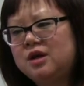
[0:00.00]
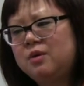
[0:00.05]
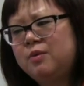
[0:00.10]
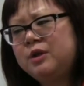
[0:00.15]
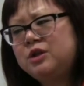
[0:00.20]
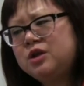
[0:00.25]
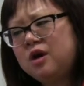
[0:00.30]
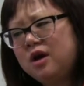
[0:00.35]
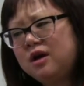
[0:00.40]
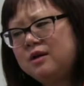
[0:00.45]

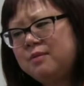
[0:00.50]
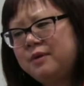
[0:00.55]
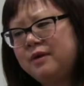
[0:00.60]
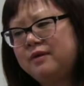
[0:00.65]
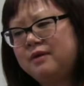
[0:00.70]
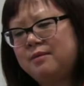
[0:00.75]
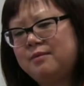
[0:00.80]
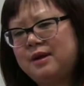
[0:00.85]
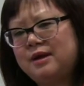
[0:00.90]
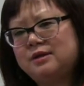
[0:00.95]
We talk
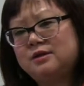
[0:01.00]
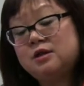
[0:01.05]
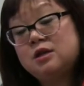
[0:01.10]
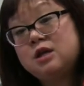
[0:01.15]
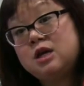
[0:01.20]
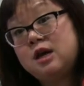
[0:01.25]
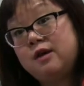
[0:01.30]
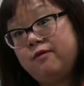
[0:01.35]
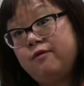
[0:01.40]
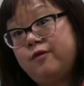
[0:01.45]
about them as
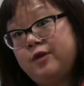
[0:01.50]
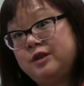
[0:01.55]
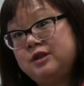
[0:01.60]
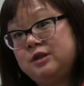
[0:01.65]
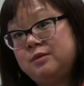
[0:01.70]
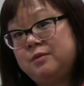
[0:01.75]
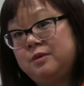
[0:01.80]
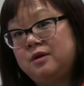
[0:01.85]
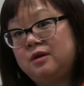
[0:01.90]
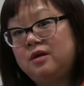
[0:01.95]

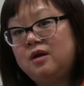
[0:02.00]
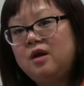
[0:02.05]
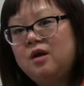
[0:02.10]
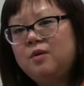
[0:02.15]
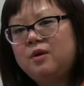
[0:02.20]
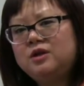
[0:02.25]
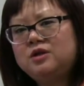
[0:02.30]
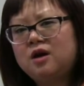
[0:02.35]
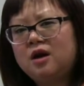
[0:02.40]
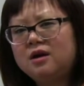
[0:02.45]
invisible.
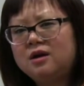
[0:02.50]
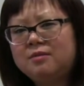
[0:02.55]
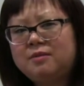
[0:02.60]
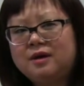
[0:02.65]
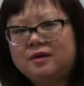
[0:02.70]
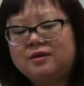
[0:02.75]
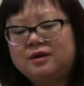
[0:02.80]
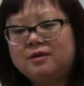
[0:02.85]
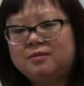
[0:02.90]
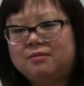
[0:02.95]
We talk
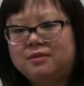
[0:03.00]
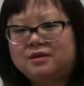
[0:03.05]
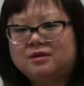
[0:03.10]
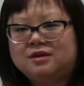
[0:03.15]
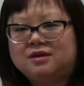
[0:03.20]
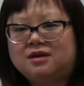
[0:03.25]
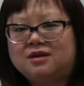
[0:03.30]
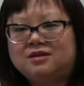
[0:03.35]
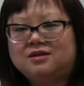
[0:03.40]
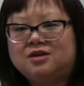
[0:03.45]
about them as
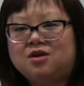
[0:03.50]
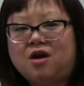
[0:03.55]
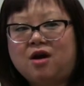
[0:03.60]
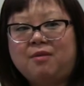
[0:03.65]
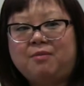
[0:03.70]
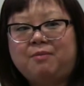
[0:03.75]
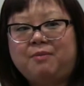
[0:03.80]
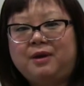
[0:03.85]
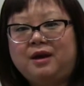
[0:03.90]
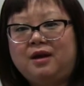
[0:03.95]

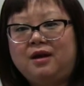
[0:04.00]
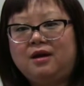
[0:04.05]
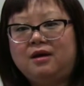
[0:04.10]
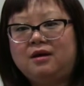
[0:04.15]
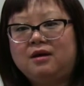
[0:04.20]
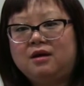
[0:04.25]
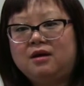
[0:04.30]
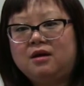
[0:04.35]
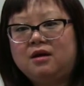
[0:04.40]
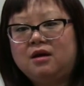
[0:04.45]
not
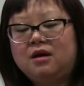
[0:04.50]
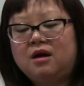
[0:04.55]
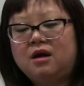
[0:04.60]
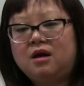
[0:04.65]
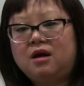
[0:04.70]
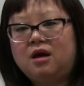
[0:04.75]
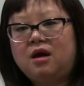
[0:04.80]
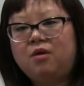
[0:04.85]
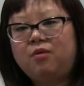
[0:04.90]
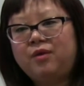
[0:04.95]
being
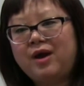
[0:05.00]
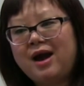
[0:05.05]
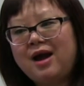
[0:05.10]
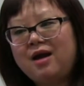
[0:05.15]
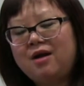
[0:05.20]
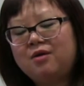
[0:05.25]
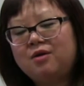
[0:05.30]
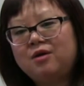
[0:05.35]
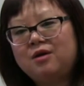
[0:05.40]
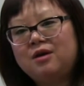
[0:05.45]

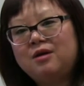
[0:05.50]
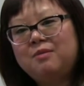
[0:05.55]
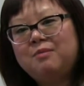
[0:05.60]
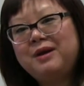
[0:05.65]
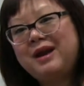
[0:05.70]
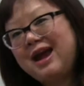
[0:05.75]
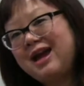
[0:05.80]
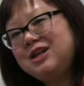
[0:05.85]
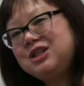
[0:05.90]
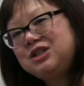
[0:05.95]
around,
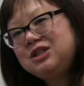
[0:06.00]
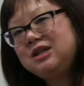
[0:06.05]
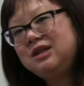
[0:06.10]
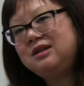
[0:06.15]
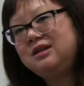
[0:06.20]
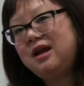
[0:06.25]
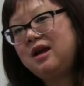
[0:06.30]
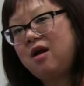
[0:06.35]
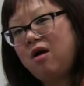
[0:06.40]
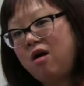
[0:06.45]
but actually
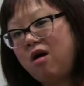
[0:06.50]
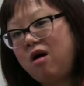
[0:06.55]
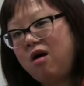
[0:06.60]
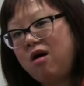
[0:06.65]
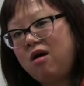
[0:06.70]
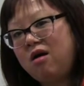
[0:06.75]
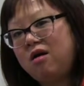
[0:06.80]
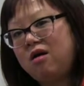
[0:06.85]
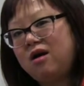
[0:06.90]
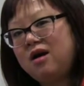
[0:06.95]
they
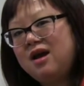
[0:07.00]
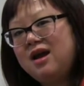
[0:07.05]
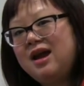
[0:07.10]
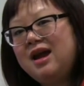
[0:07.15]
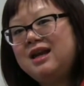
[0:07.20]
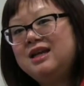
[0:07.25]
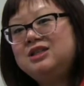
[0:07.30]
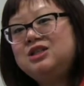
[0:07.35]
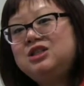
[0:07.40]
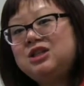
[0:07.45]
are.
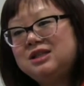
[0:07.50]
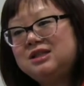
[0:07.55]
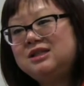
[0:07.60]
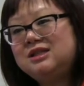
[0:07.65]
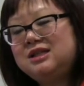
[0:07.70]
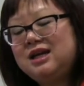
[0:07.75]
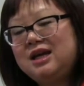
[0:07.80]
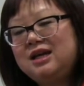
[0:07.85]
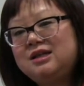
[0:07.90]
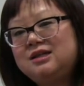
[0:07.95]
And it just
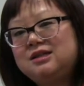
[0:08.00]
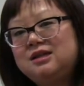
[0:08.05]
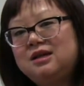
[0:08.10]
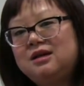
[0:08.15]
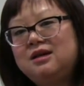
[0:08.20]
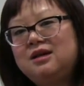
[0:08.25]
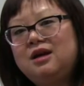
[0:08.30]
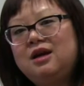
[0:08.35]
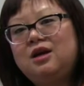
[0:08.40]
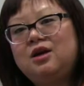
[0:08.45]
takes
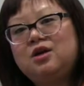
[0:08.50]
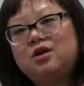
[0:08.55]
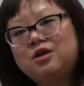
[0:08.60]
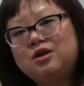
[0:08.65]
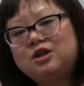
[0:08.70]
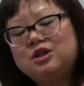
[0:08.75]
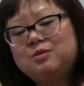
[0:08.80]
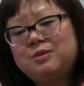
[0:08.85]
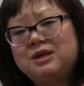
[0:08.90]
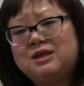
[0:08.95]

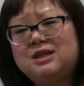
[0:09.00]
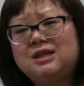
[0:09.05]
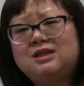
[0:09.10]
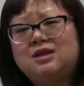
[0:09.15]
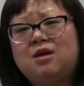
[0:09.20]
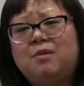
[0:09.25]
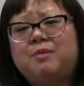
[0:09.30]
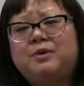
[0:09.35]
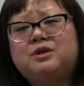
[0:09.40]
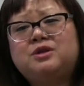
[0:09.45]
encouragement. It takes
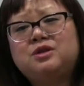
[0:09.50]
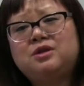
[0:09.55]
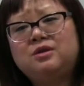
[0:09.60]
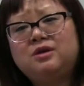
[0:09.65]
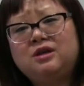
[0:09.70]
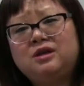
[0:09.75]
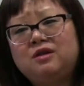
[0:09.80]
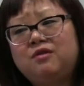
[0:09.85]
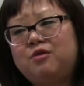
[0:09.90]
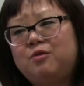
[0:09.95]

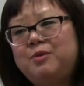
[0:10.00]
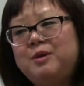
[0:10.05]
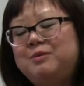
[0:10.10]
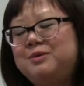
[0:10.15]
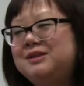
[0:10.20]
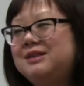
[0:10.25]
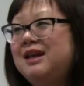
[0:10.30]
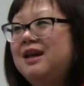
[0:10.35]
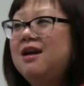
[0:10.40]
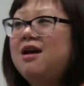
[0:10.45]
opportunity for people
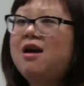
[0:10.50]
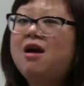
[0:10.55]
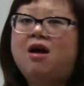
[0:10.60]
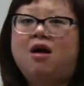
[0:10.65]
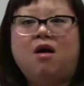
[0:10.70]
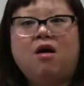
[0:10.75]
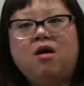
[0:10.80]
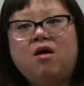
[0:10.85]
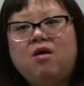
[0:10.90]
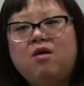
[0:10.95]
to say,
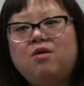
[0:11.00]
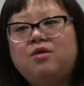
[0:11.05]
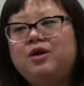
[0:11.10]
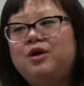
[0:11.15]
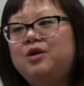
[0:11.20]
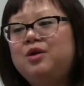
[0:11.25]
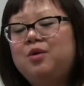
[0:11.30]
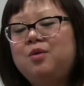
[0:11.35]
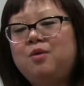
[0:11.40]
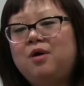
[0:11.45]
oh, you
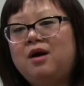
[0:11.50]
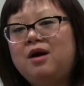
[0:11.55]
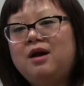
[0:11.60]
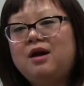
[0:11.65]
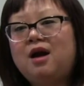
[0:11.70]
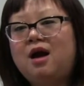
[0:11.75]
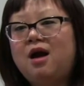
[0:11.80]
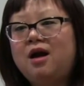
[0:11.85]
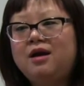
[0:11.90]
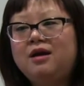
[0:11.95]
know
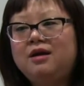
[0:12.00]
what?